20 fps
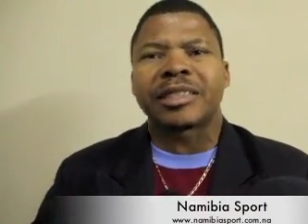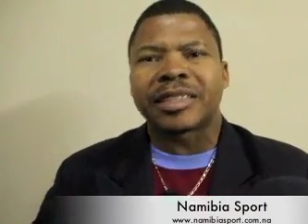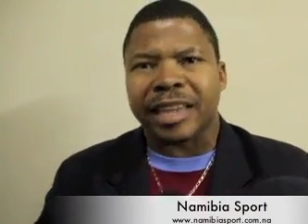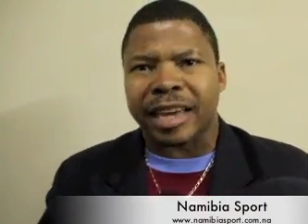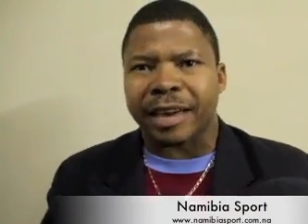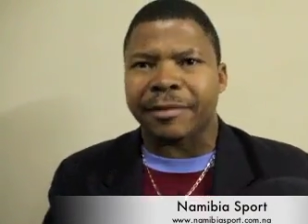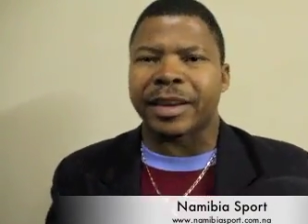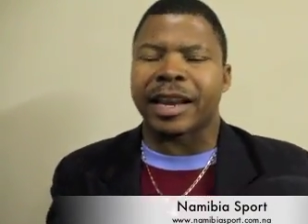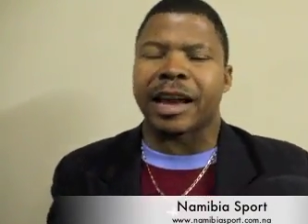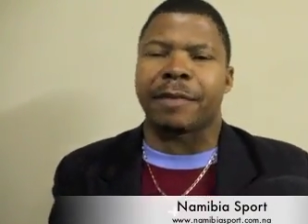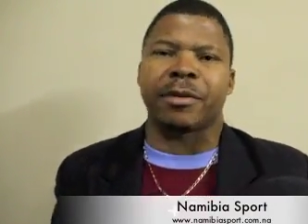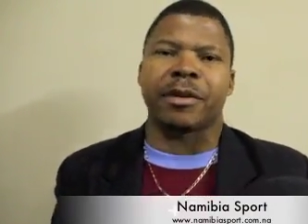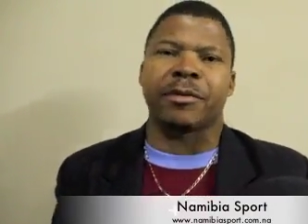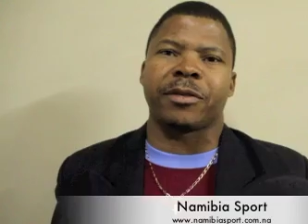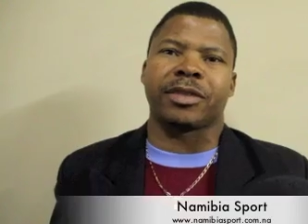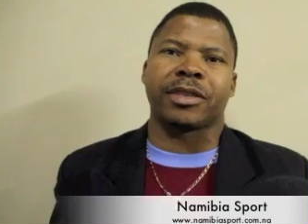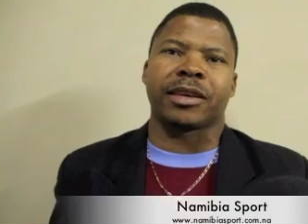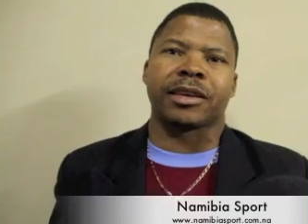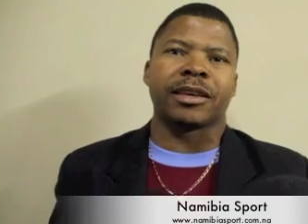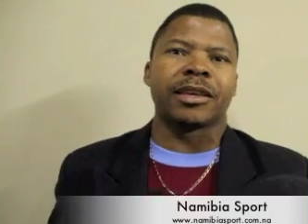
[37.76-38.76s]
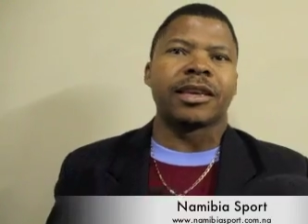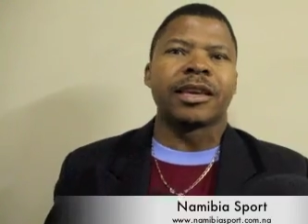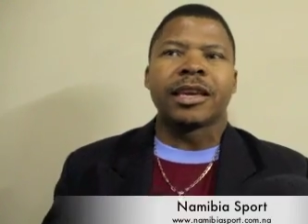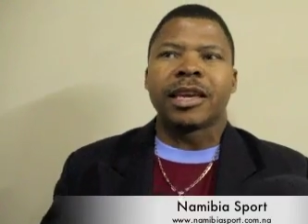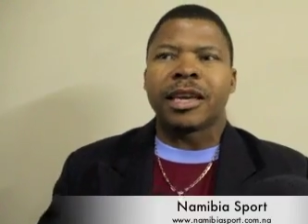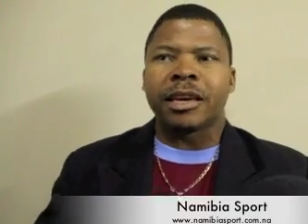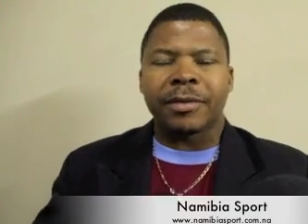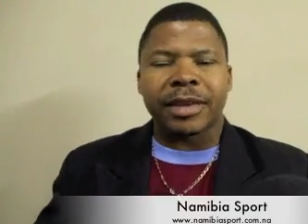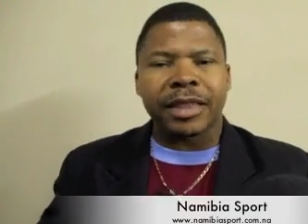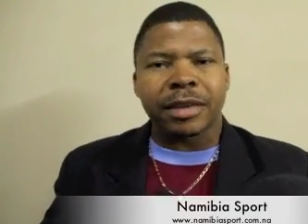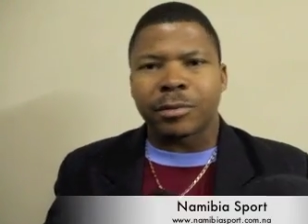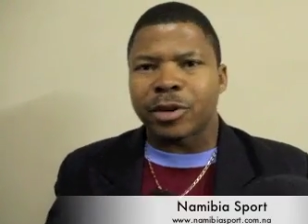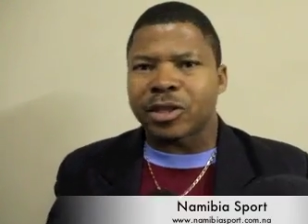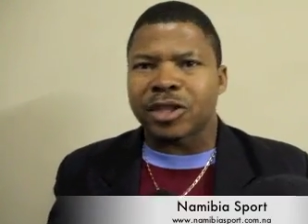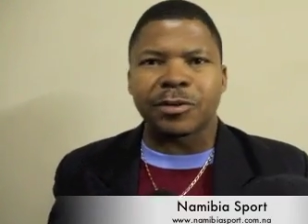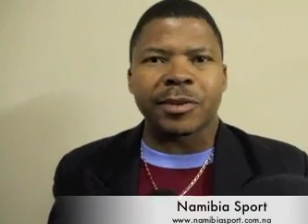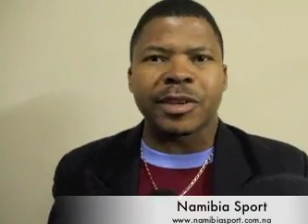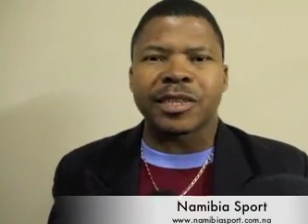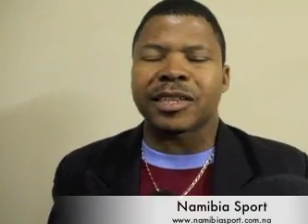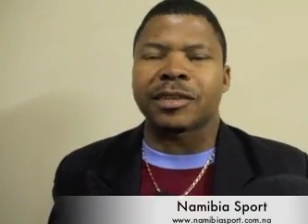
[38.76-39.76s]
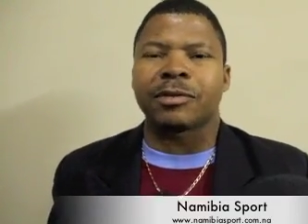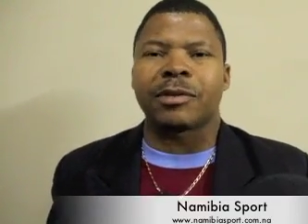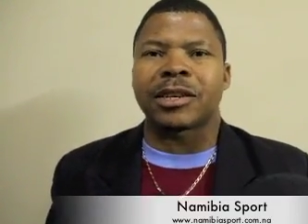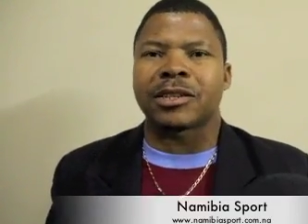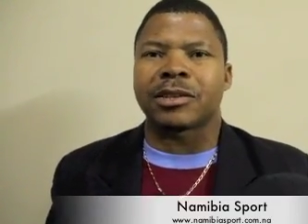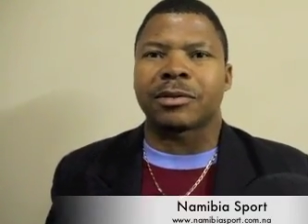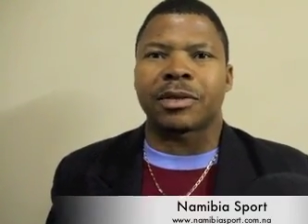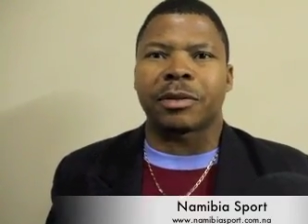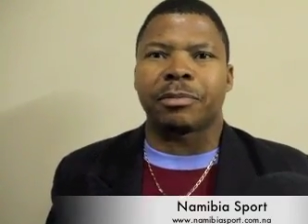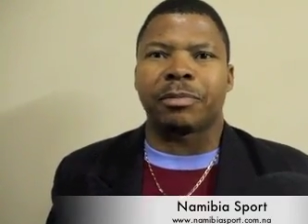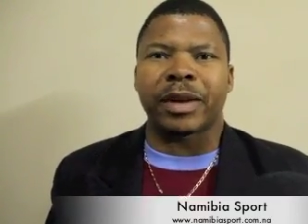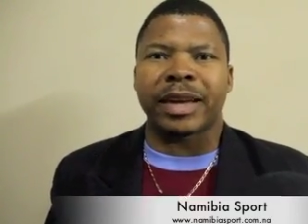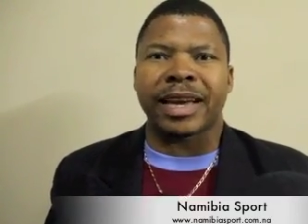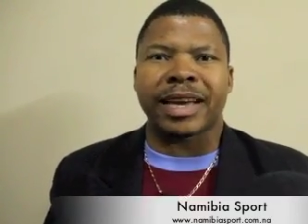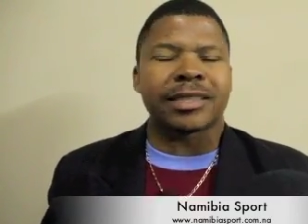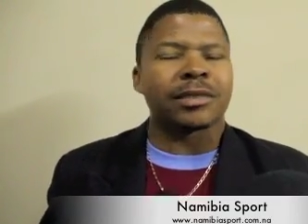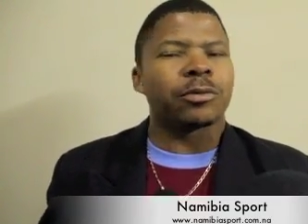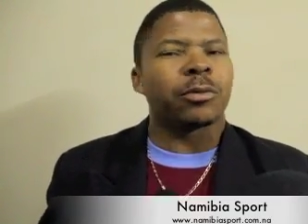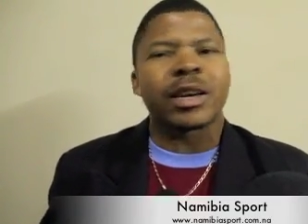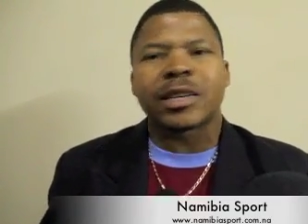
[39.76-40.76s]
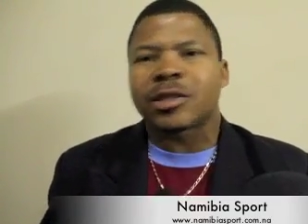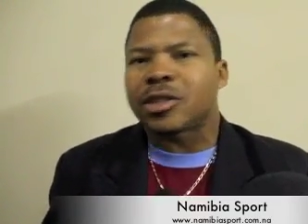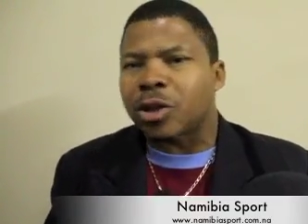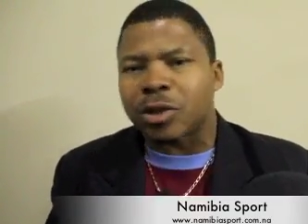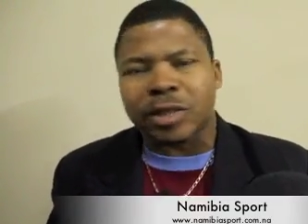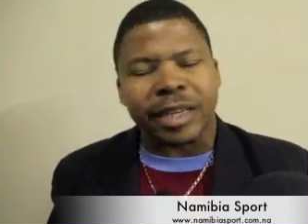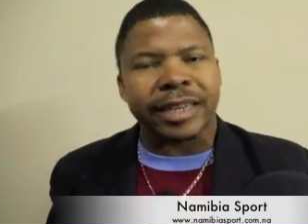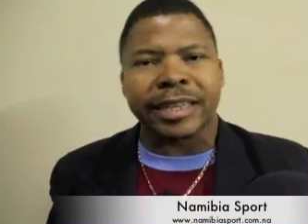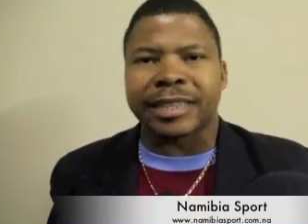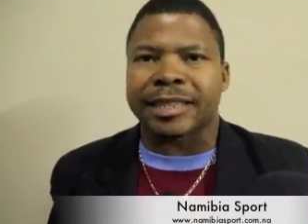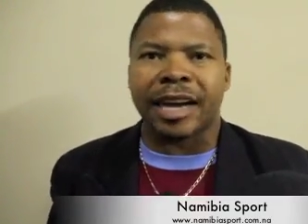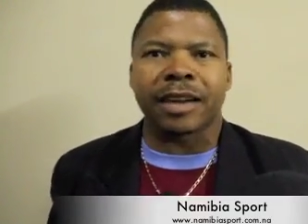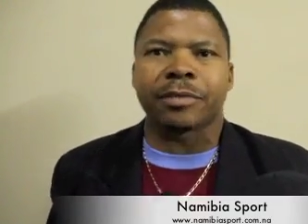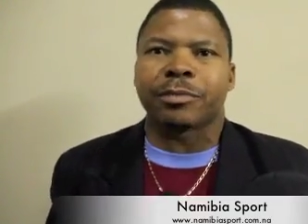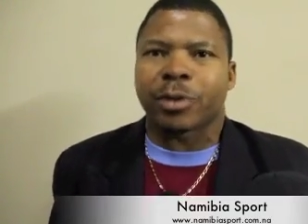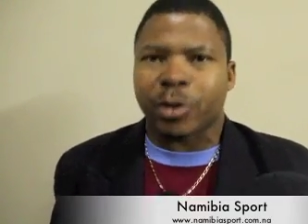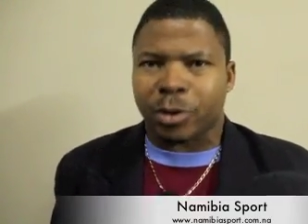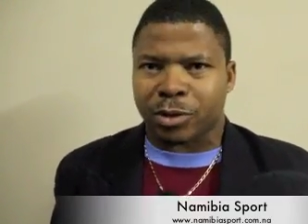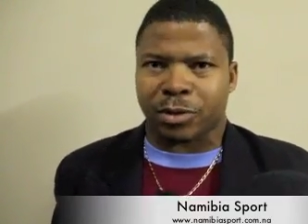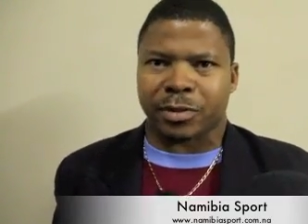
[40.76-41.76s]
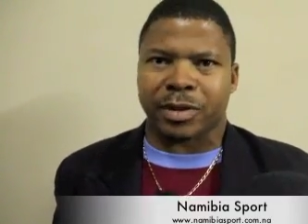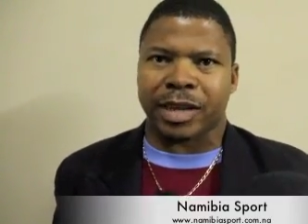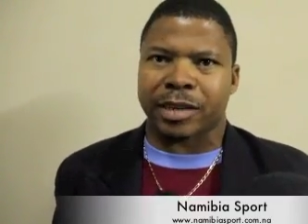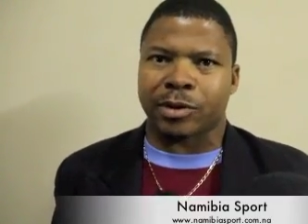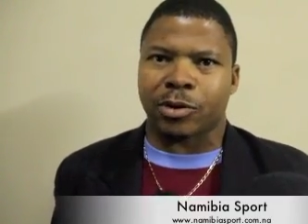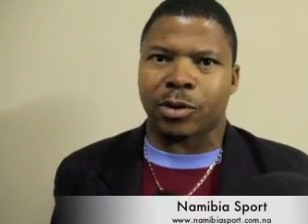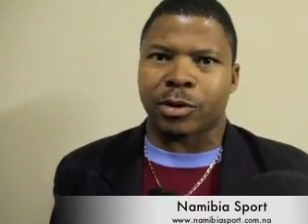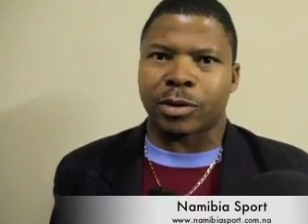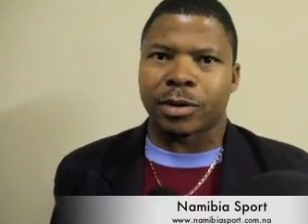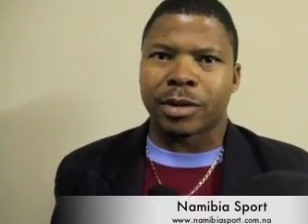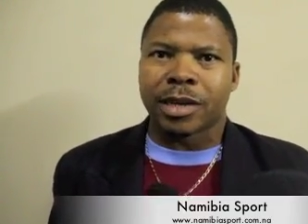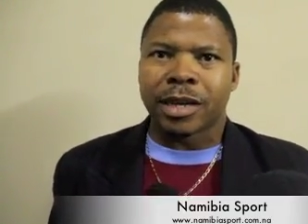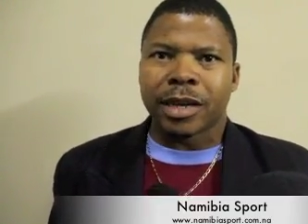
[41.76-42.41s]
given up everything. Even the motivation was of the players went totally down because of that goal.